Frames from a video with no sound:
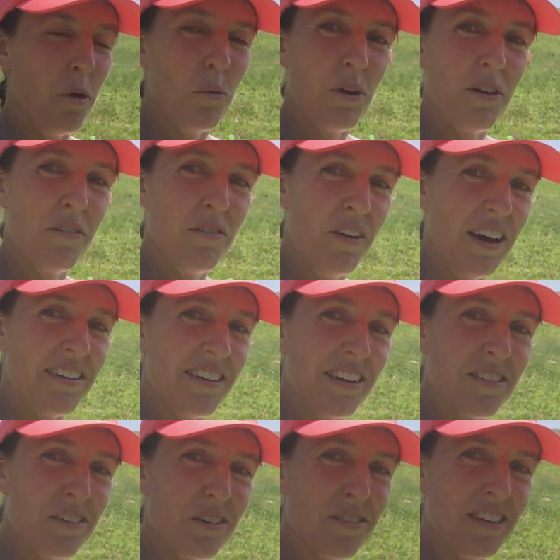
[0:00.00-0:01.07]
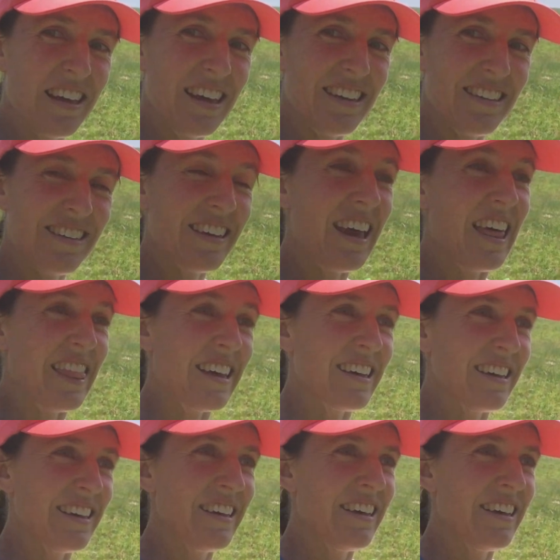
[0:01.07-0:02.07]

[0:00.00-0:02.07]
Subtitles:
we found ourselves again together.